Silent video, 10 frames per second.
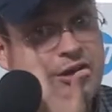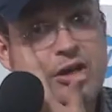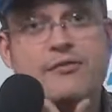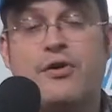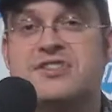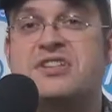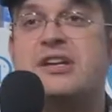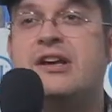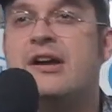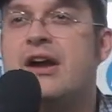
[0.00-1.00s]

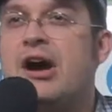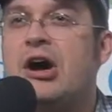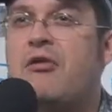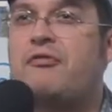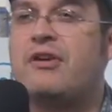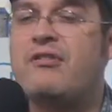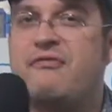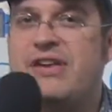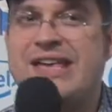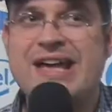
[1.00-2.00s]
University of
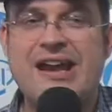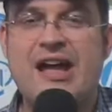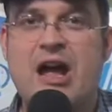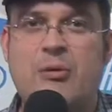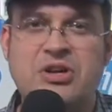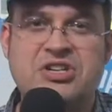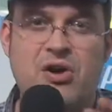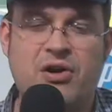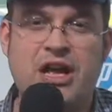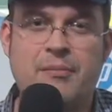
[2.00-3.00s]
Vienna. We're
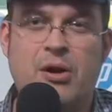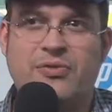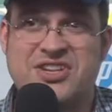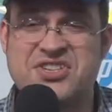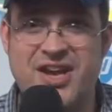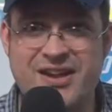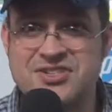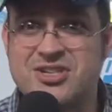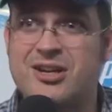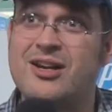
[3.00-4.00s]
talking about their
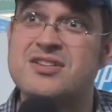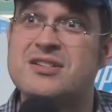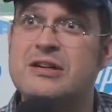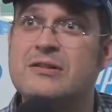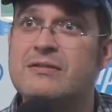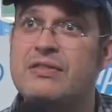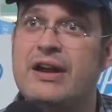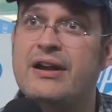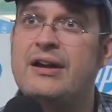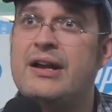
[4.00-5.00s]
science cluster over
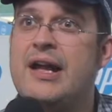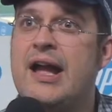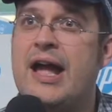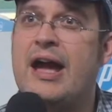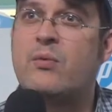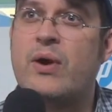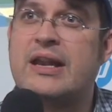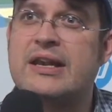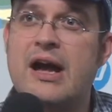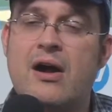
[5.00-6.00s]
there. And
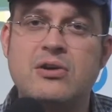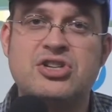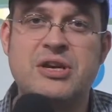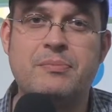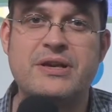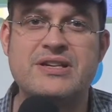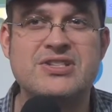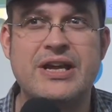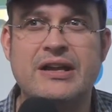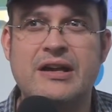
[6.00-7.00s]
right now, Chippy is
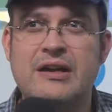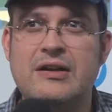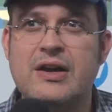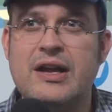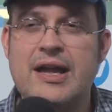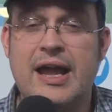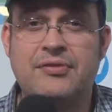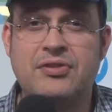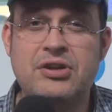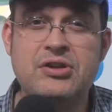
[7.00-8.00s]
taking a look
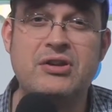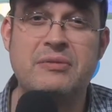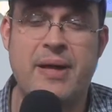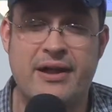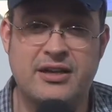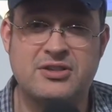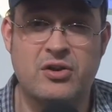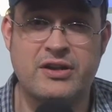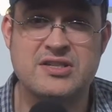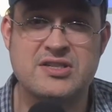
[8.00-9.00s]
at the new Hewlett-Packard
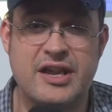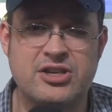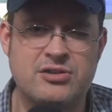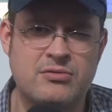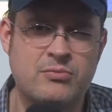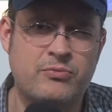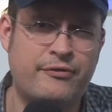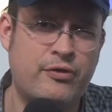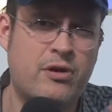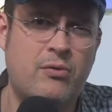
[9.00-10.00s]
docking station
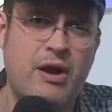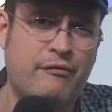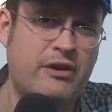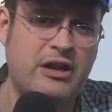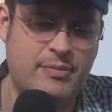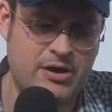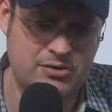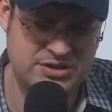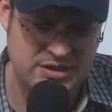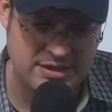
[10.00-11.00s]
for roughly
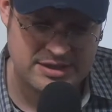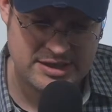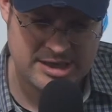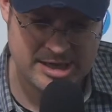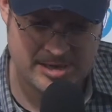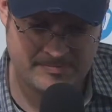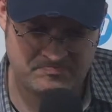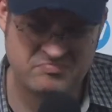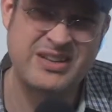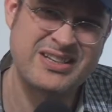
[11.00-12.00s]
about
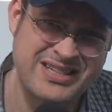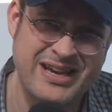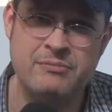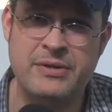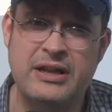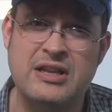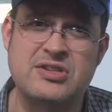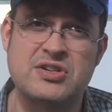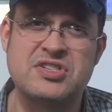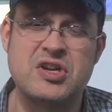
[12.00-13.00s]
10 minutes
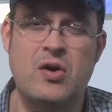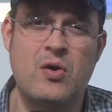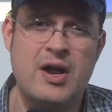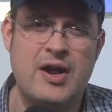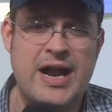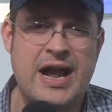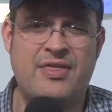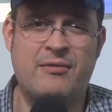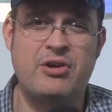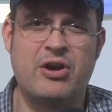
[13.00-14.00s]
or so. And
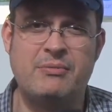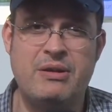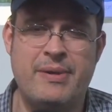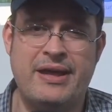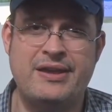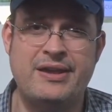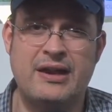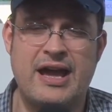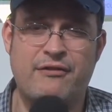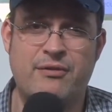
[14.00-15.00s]
then we're going to be back here
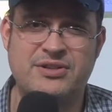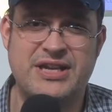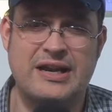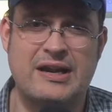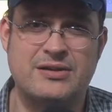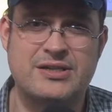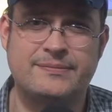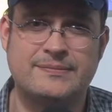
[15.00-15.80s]
live from the Tech Lounge.